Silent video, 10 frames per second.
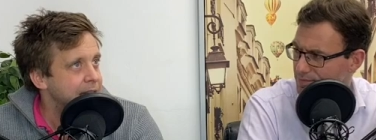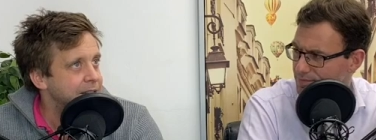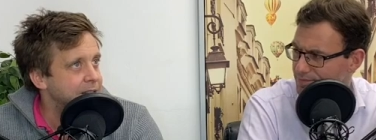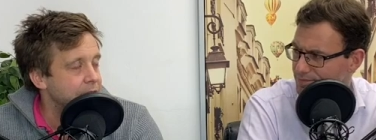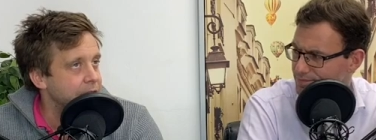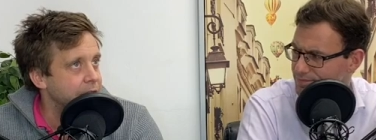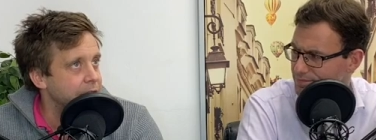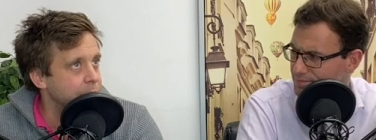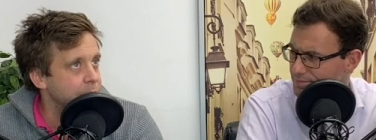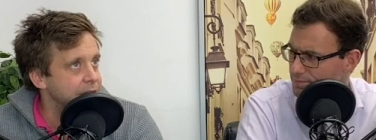Speaker 1: is. Th- and
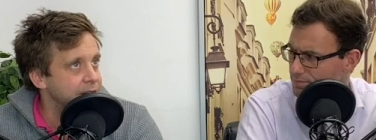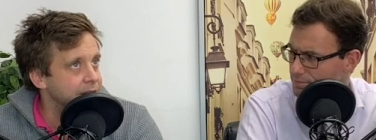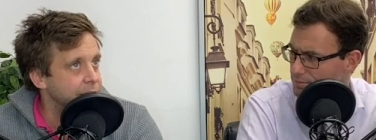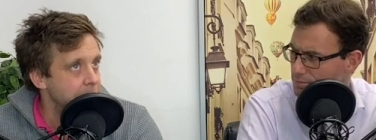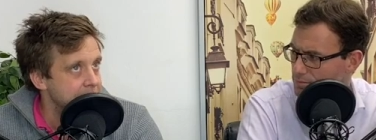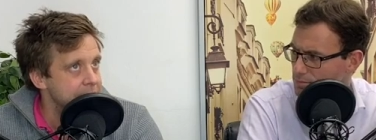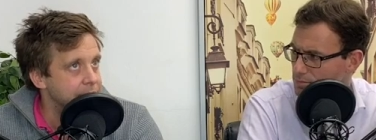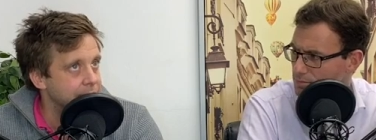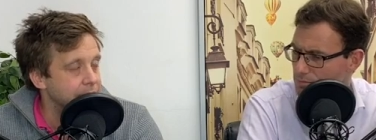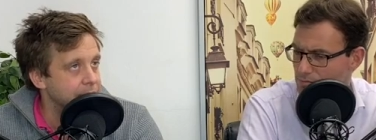the reason for me
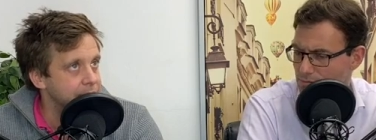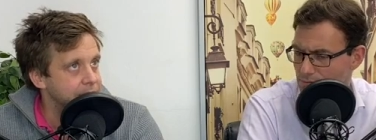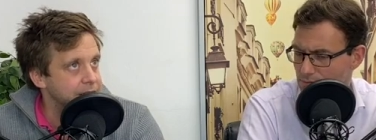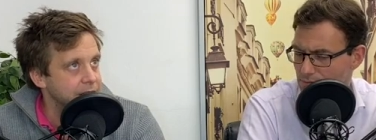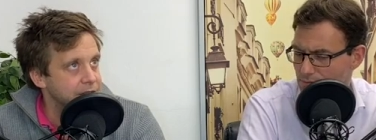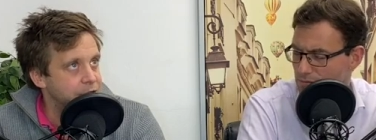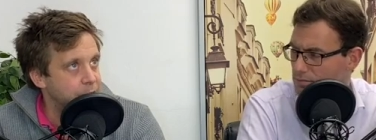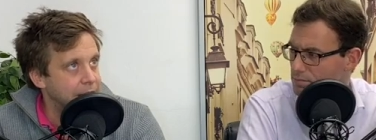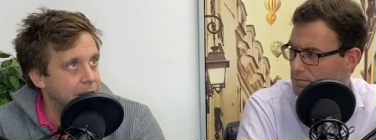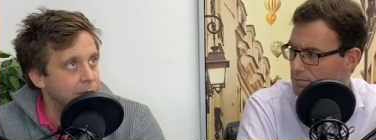that it's it's
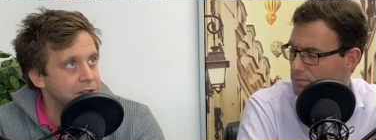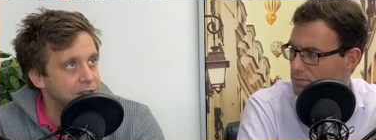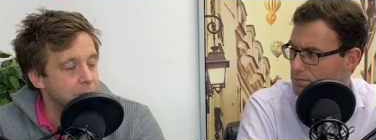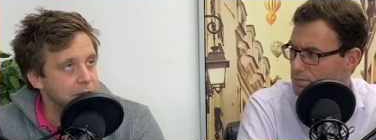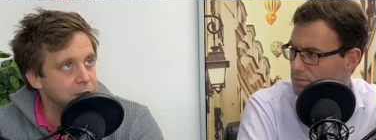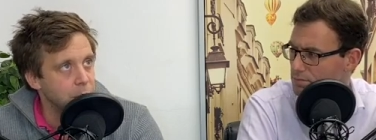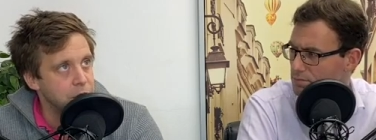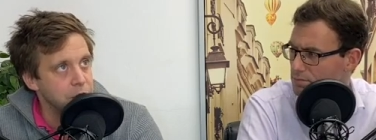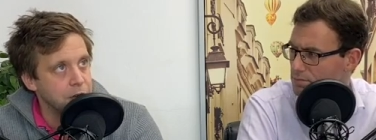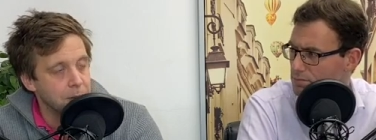tricky. Obviously, we saw a
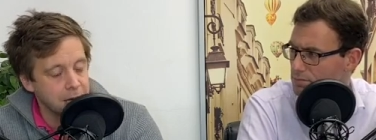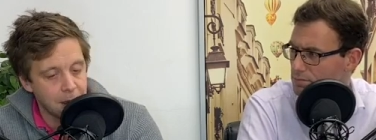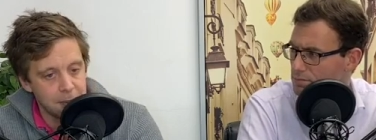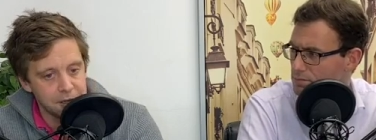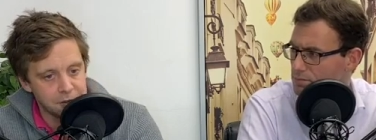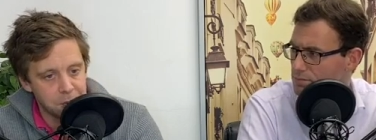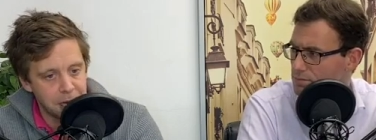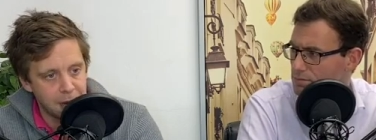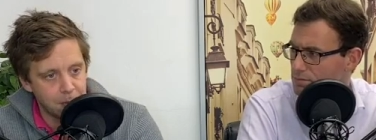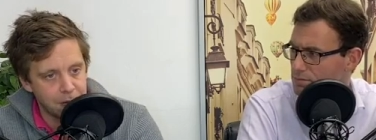huge number of companies
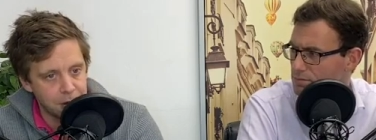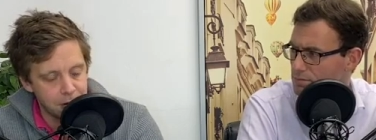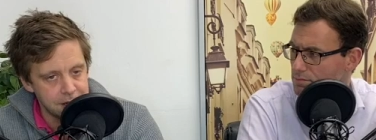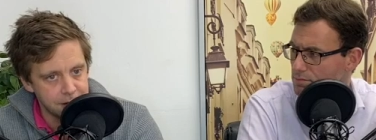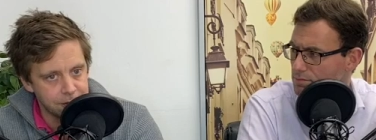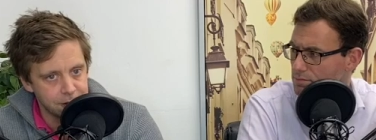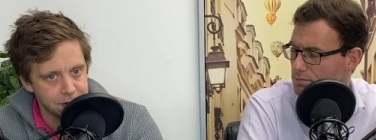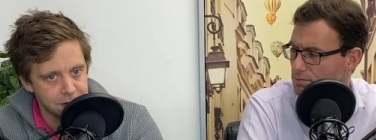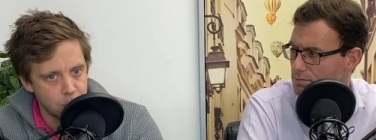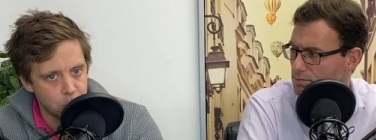spring up when the Green Deal
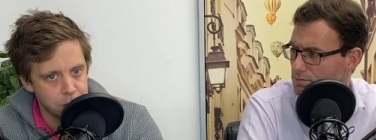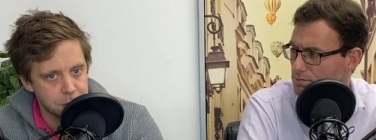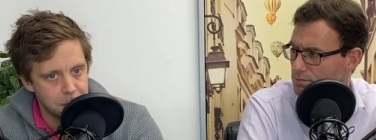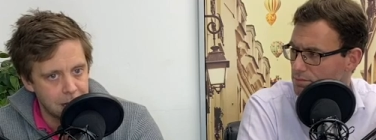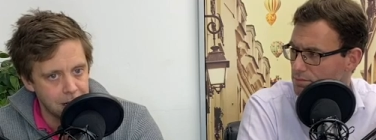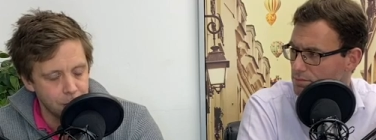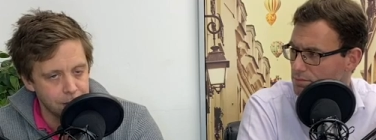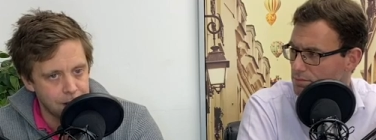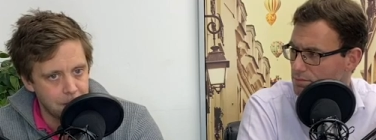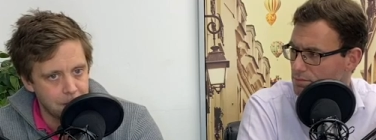first launched, but a lot
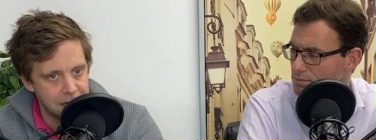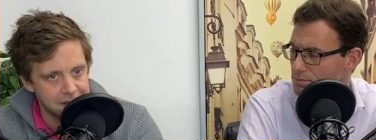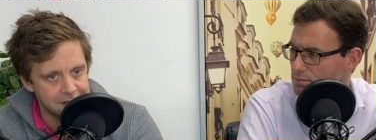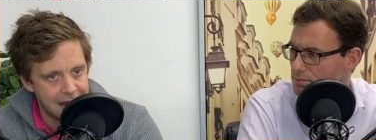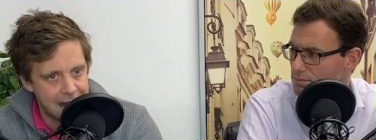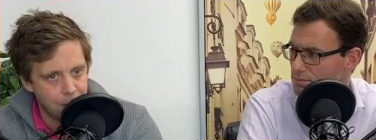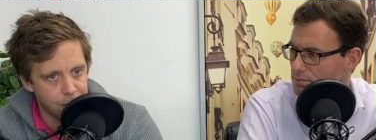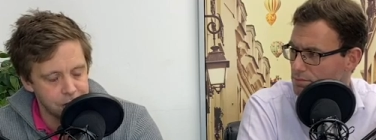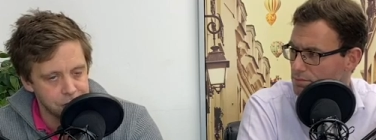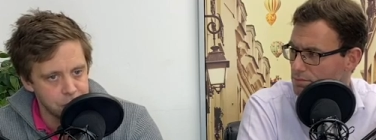of companies now
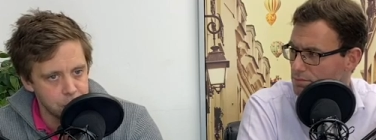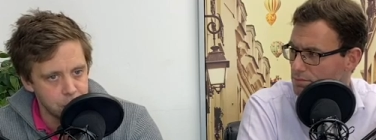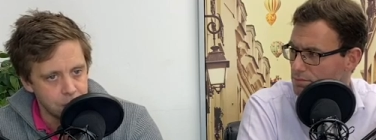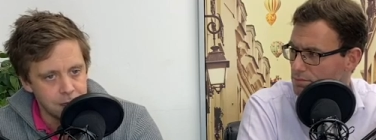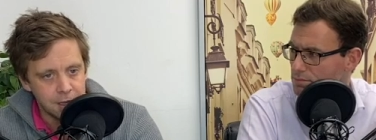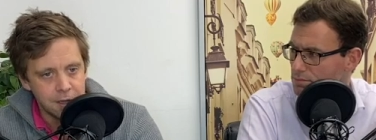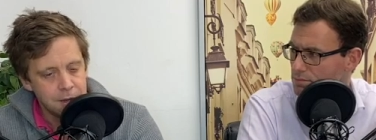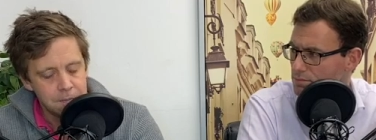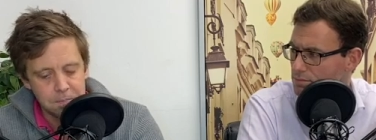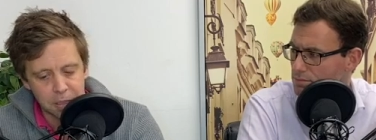that do
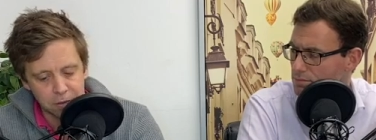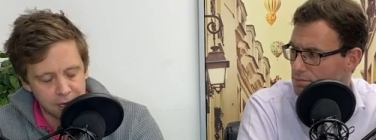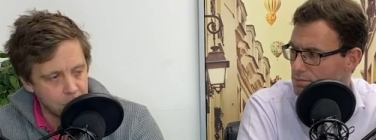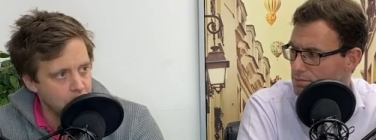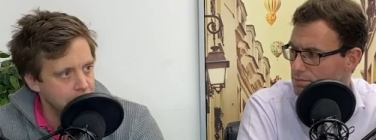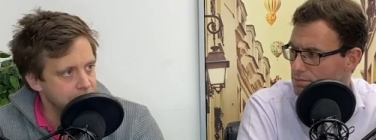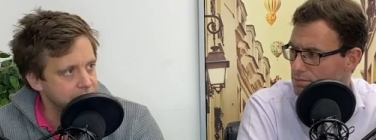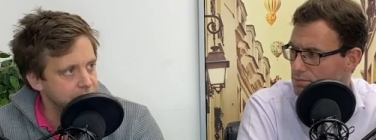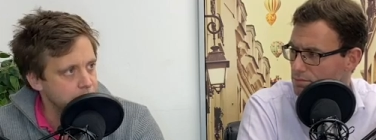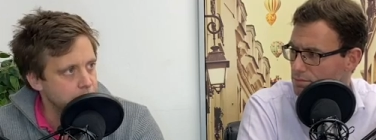building
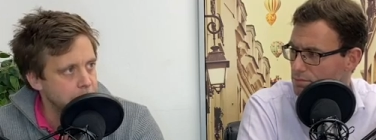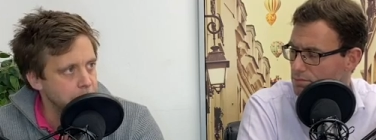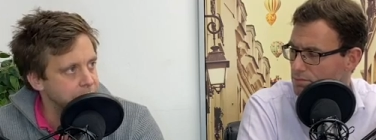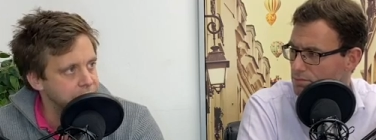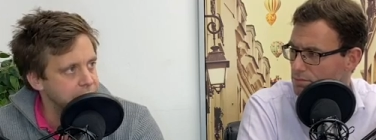works will put